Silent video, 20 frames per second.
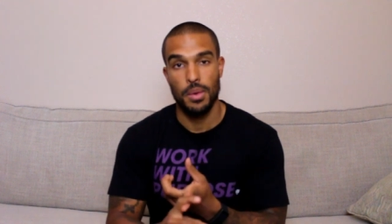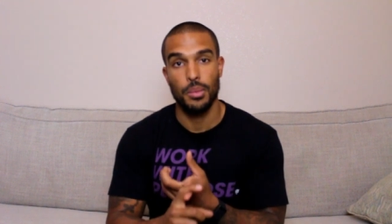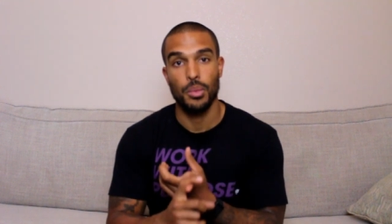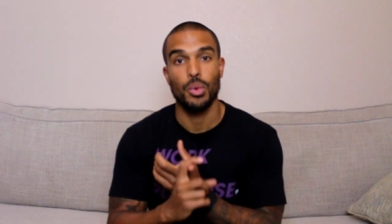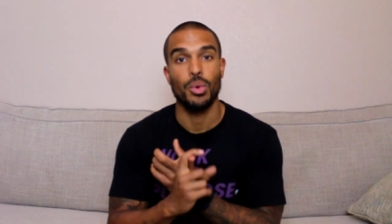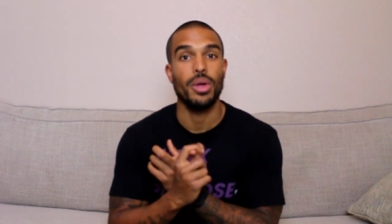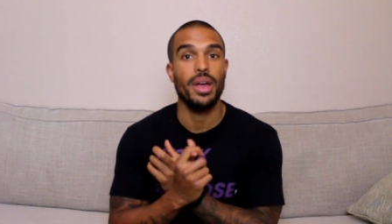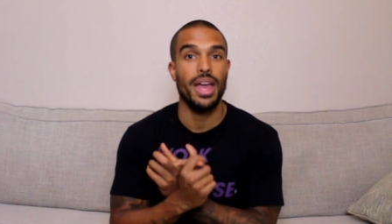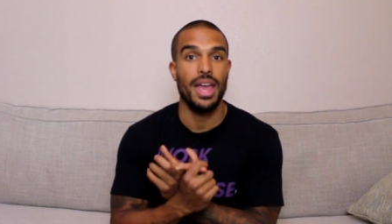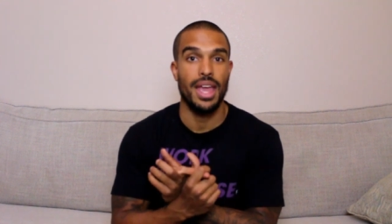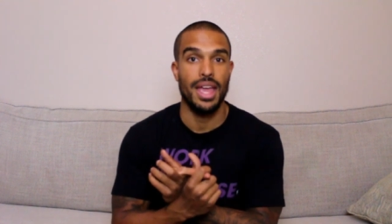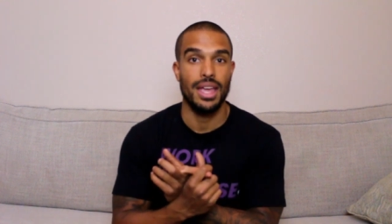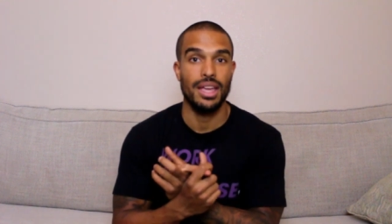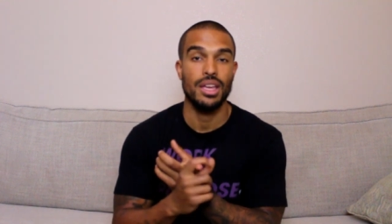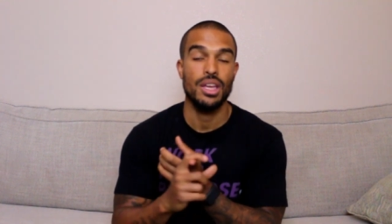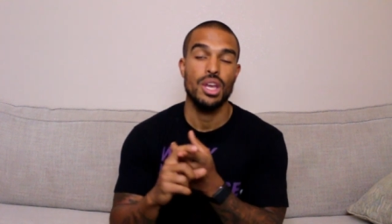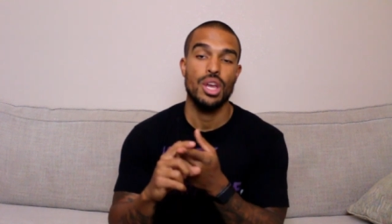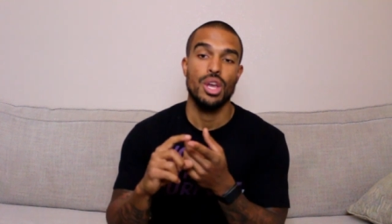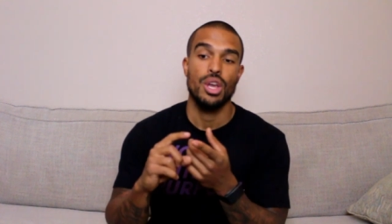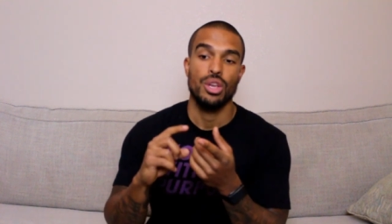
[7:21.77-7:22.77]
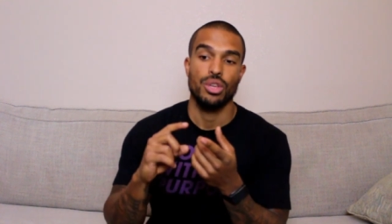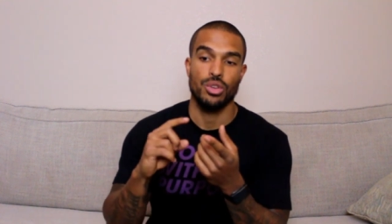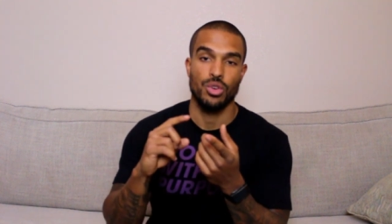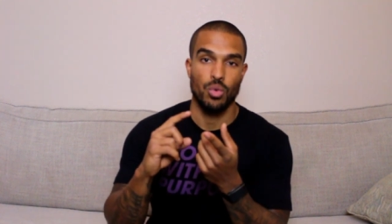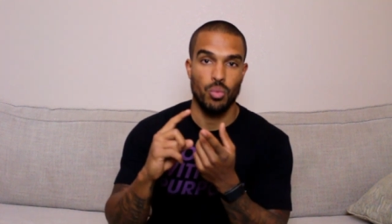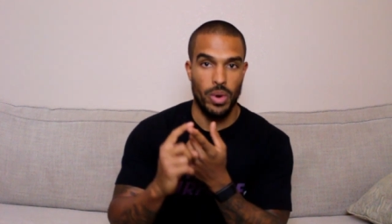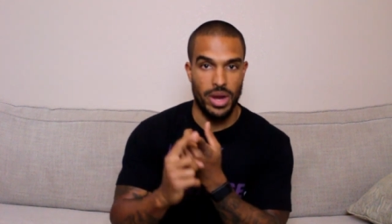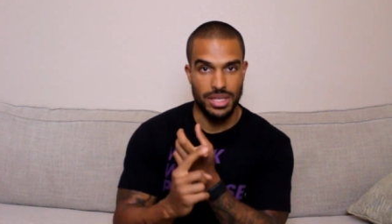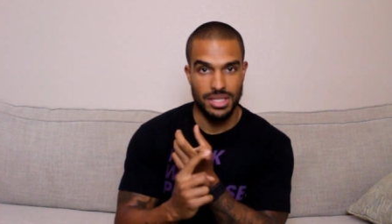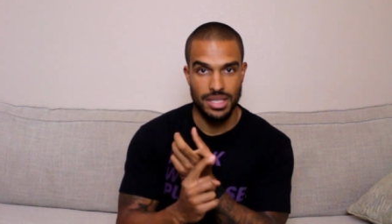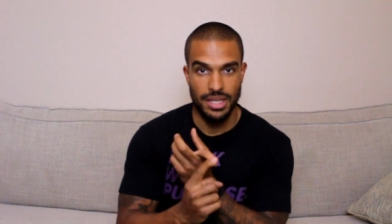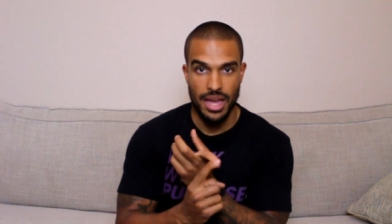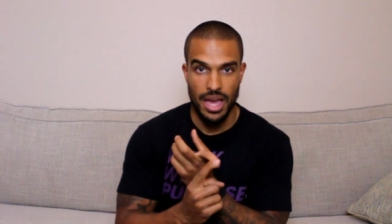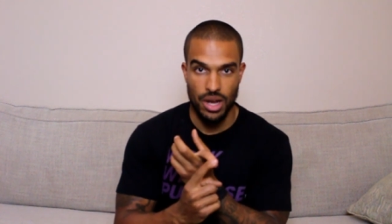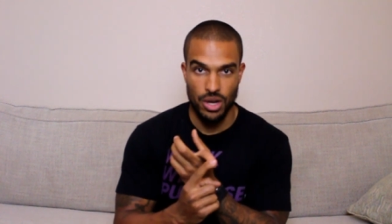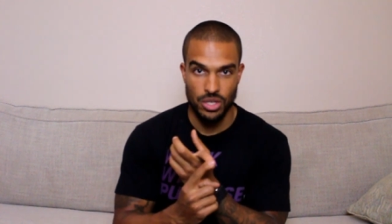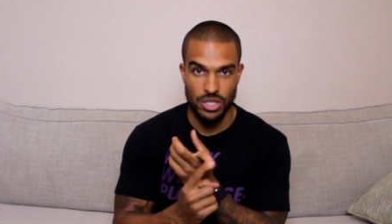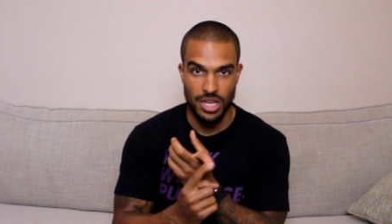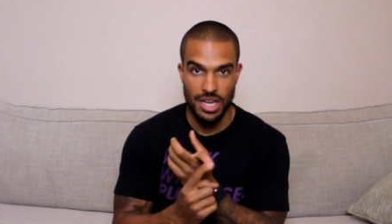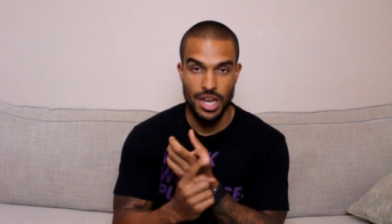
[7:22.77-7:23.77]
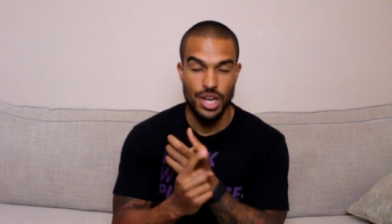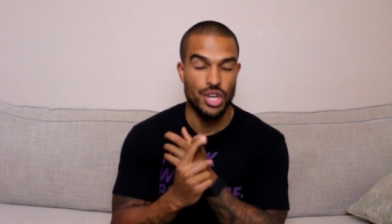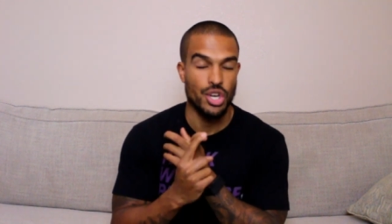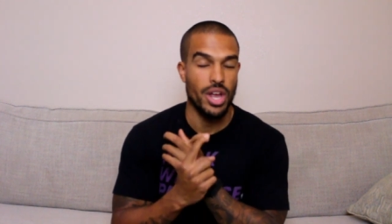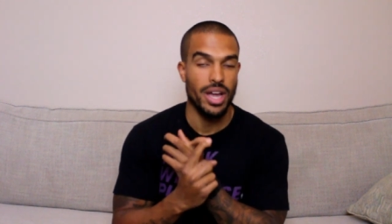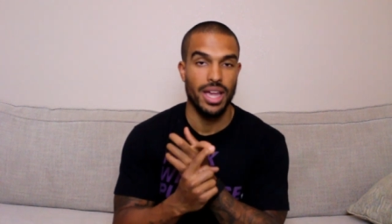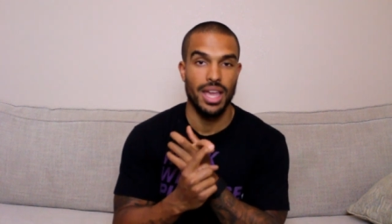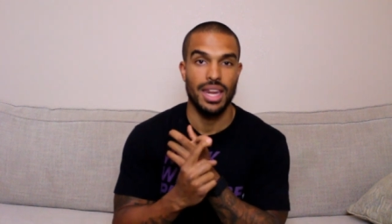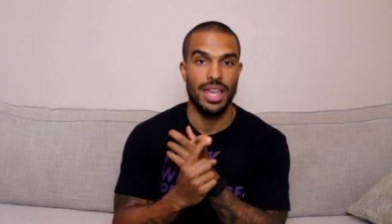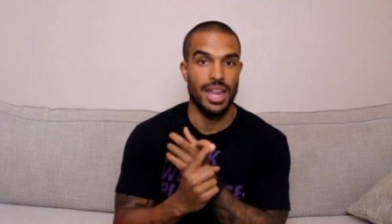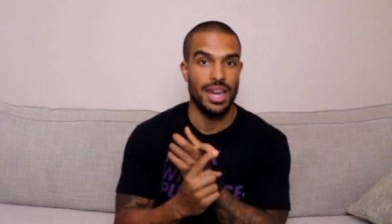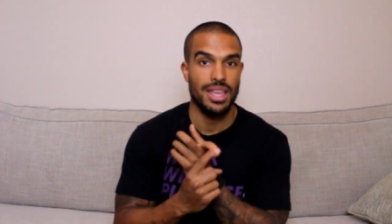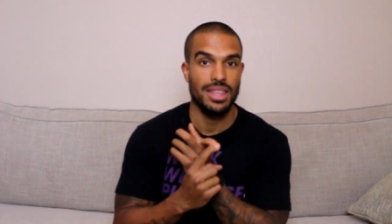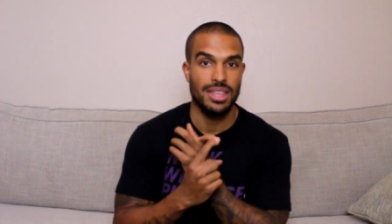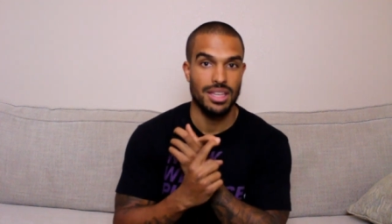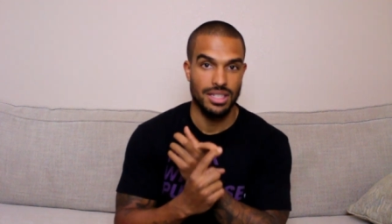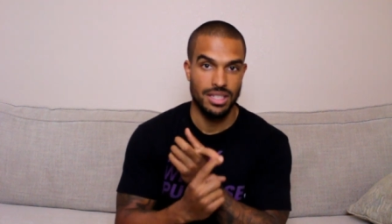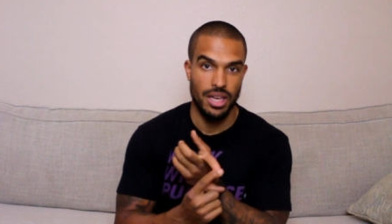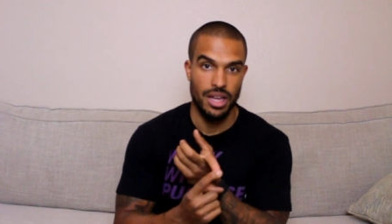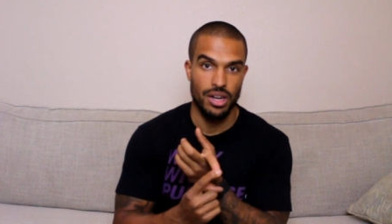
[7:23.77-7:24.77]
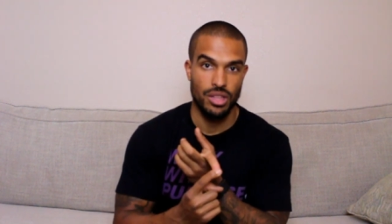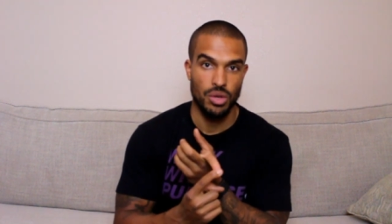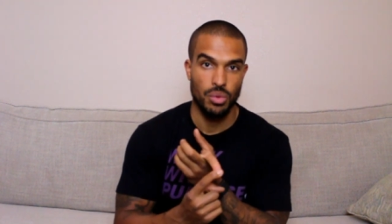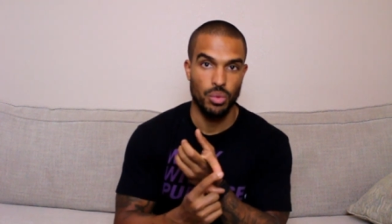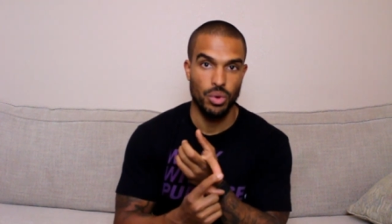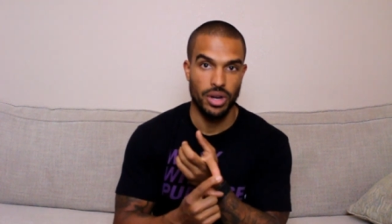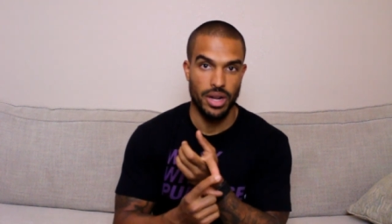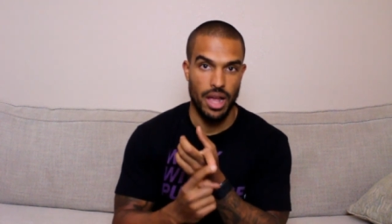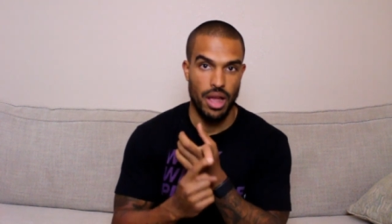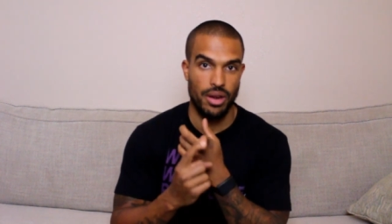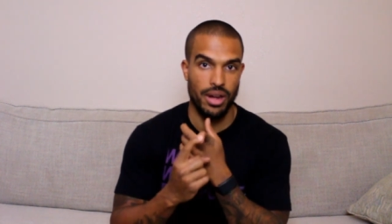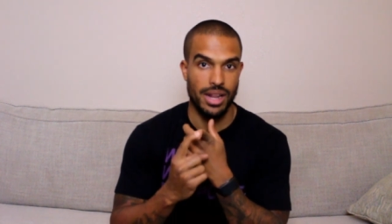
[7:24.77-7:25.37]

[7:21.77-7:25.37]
well, A, you're wasting energy and you're not getting anything done in the workout.